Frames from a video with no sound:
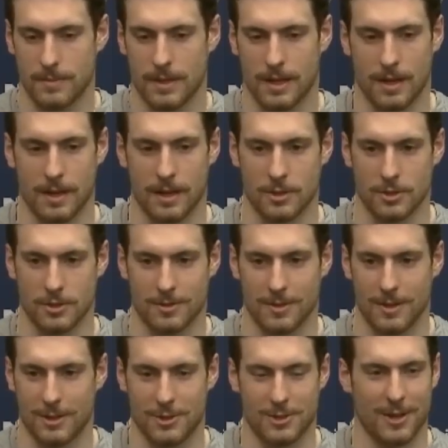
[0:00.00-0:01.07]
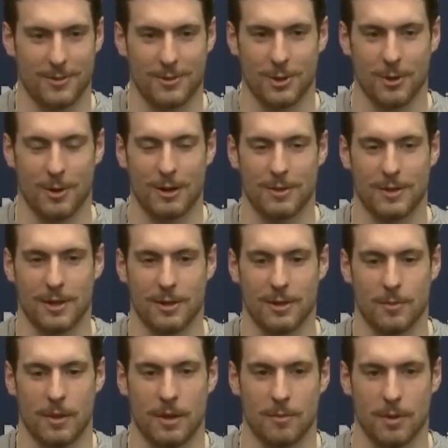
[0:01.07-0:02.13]
yeah, I just have to go out there
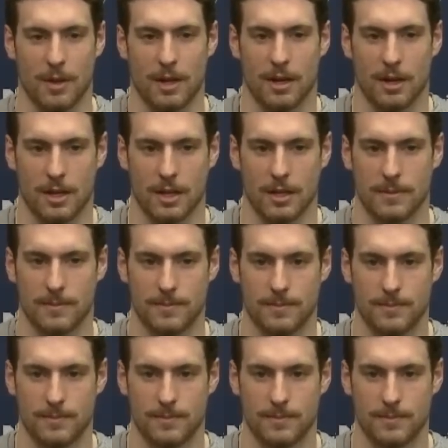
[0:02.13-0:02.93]
and play hockey.